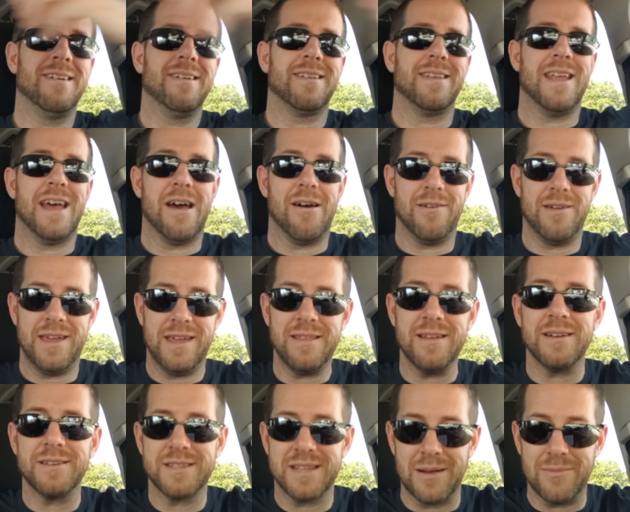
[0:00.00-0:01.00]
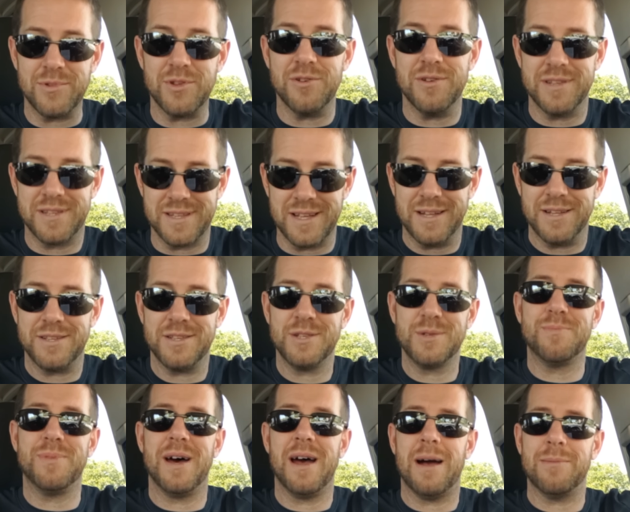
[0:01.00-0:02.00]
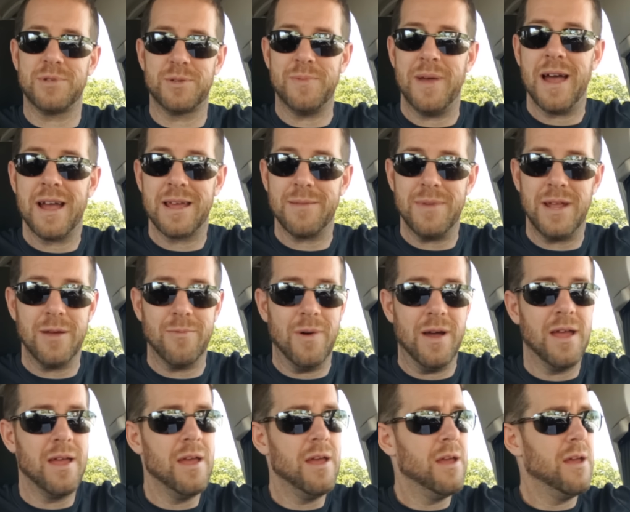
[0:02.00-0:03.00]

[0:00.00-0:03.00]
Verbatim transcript: Now he does come to his senses, but I'm smacking him anyway.